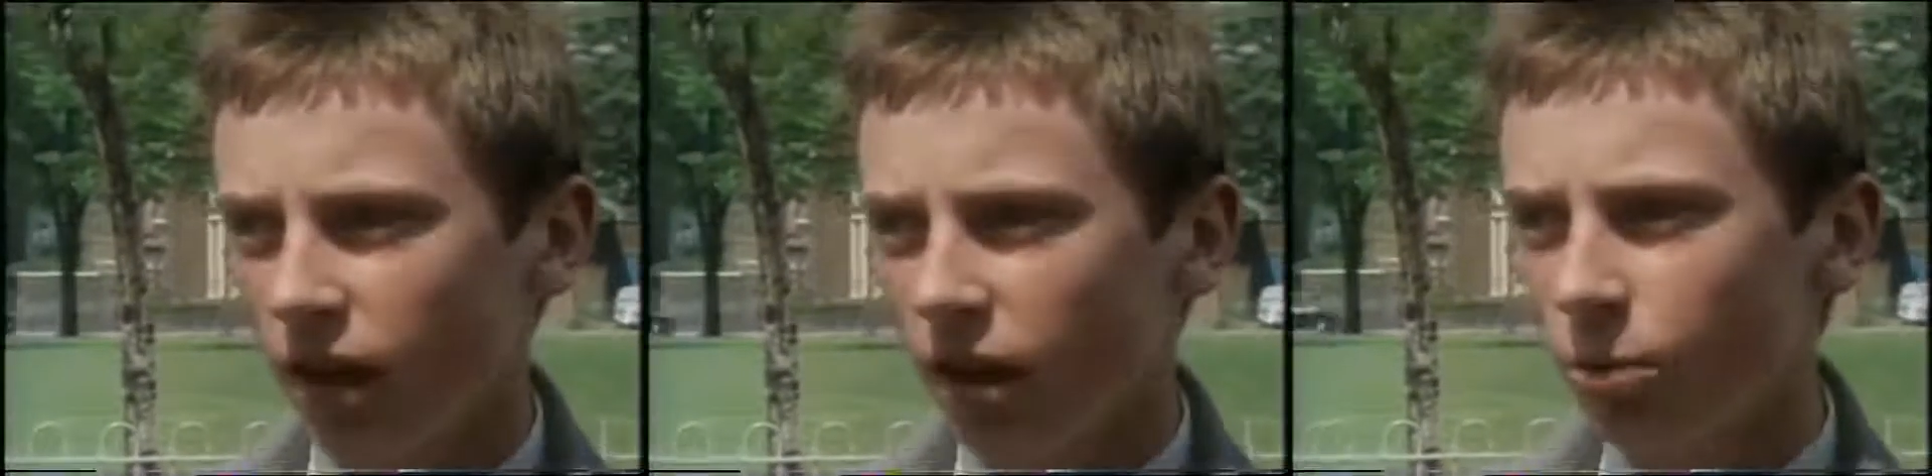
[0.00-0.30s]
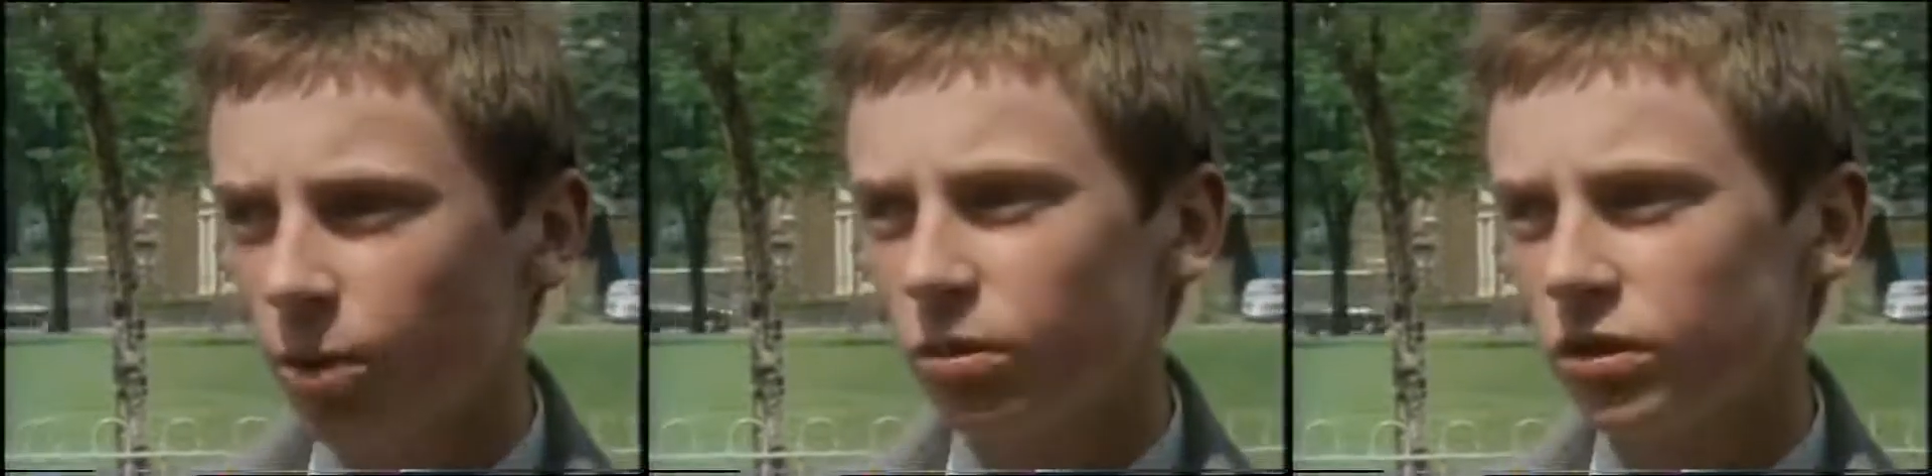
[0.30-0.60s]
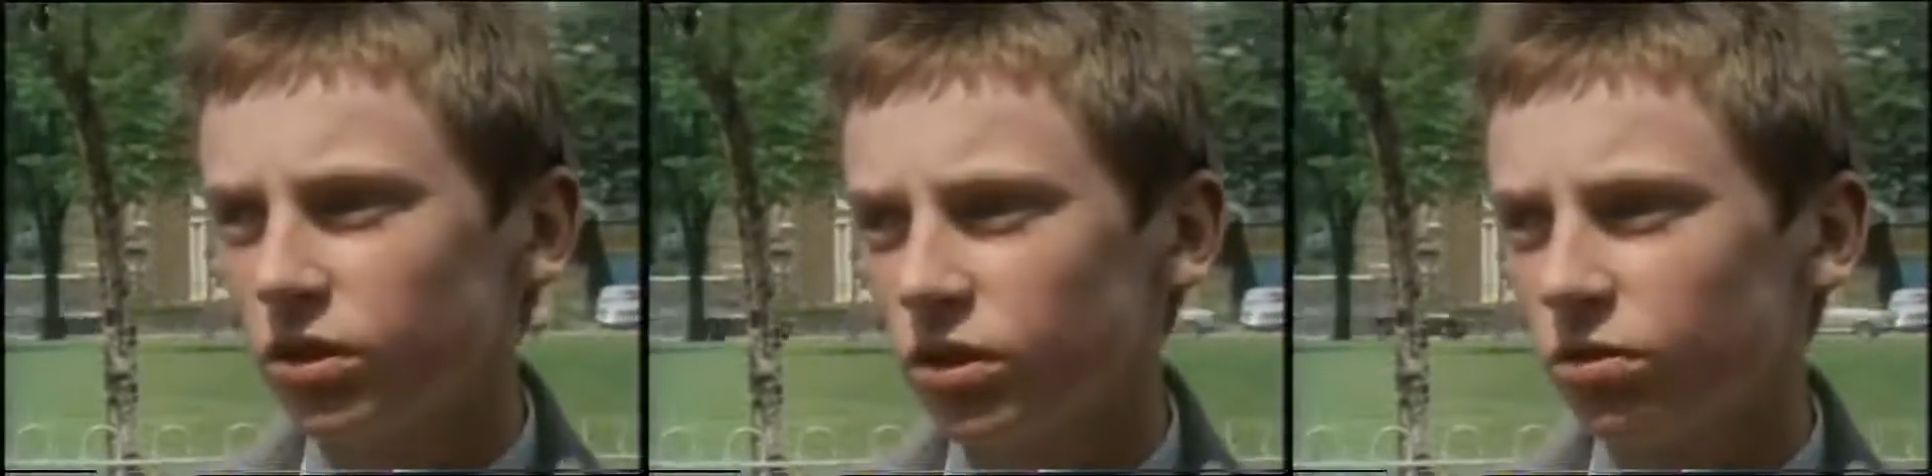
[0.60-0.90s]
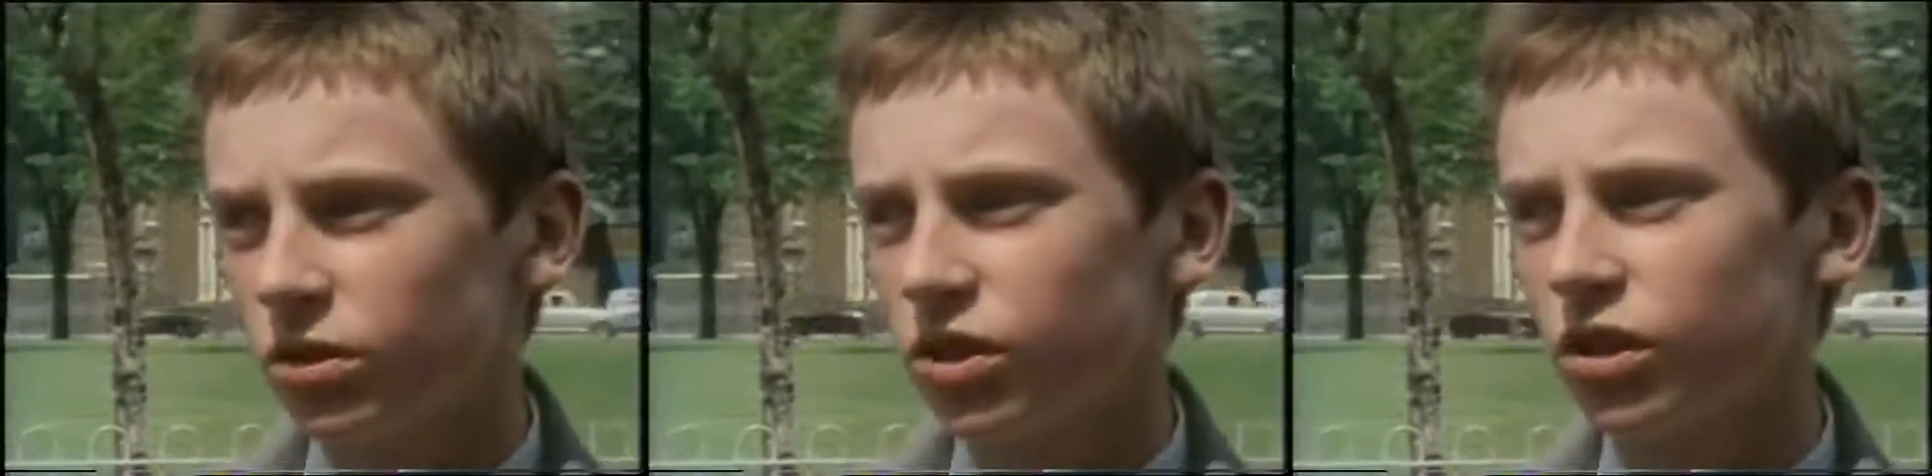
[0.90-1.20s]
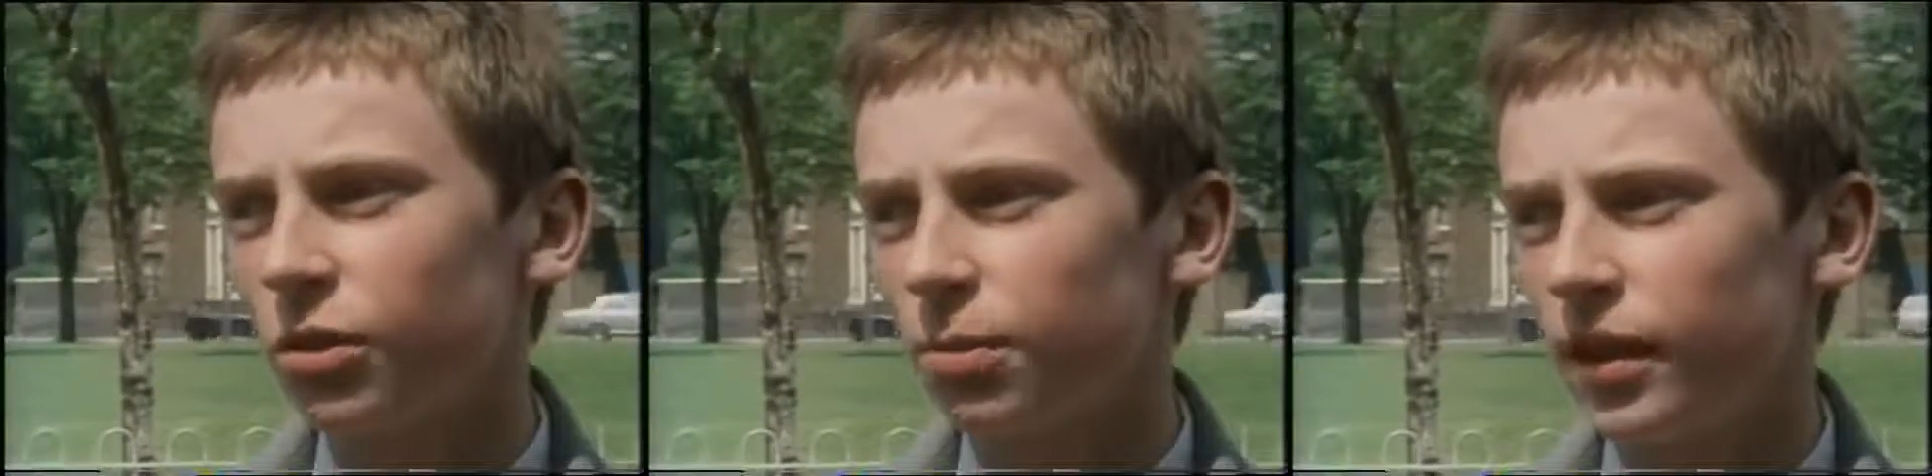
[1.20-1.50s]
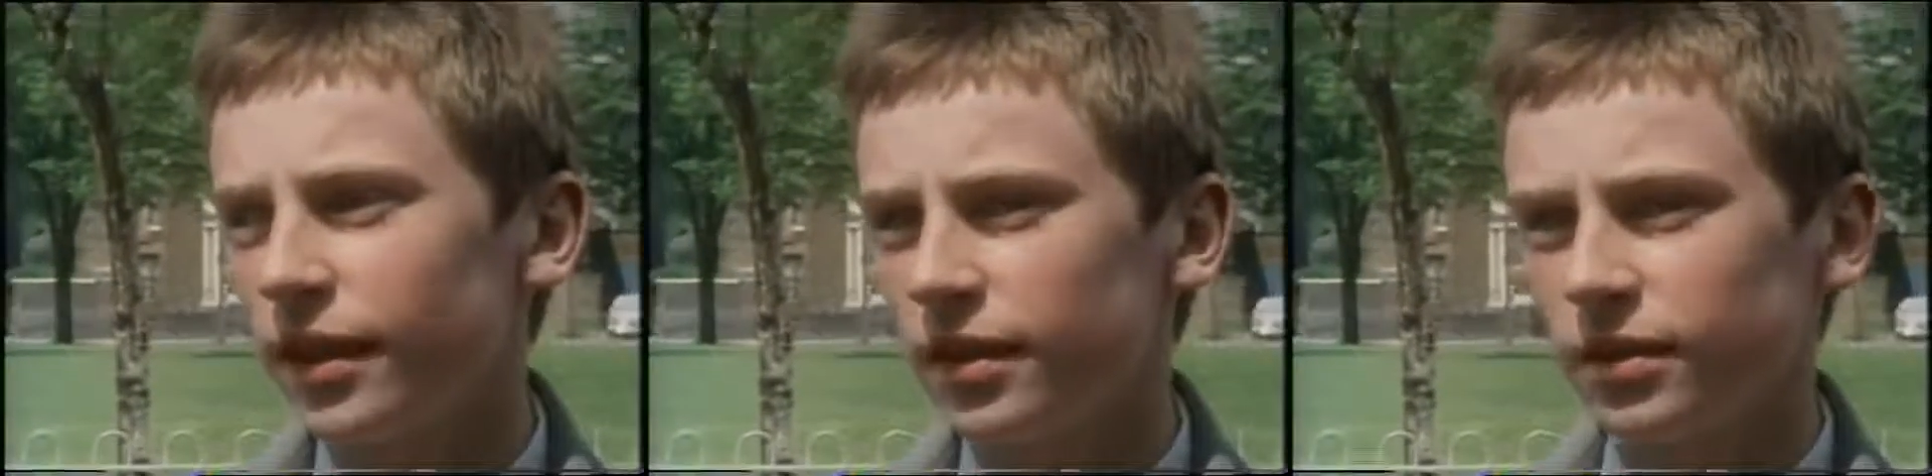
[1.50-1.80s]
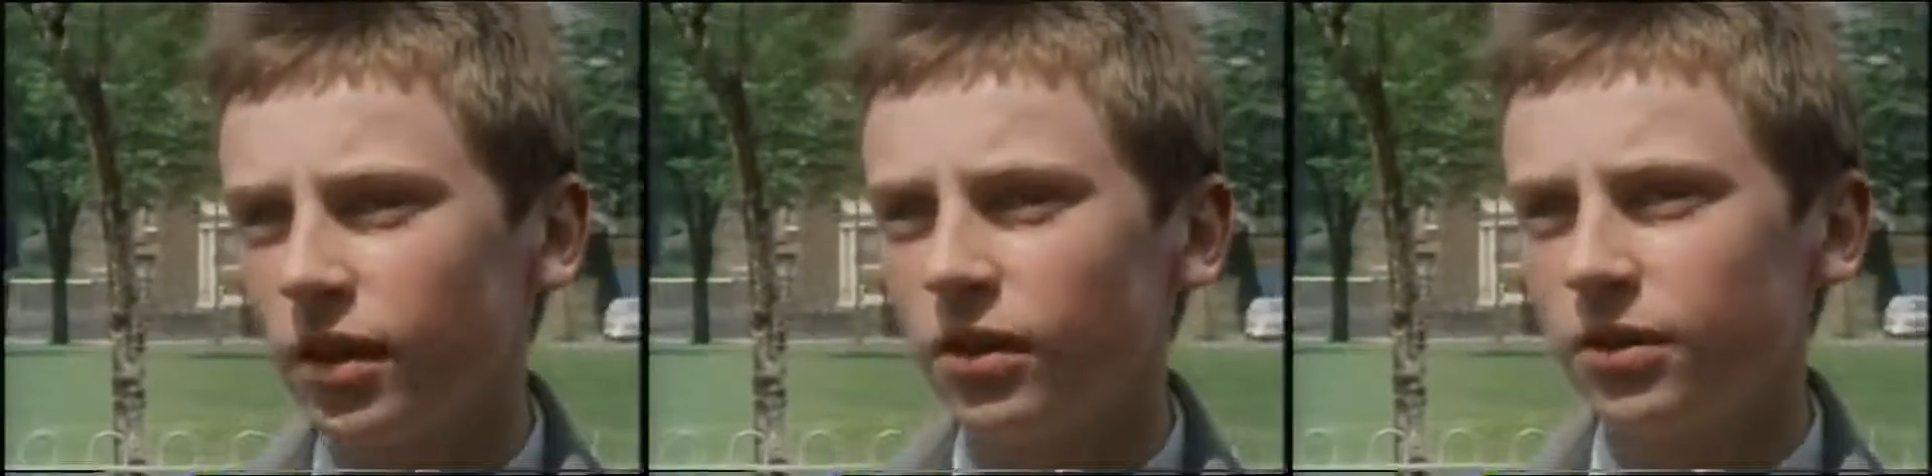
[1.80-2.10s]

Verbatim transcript: and we want to sort of stop it at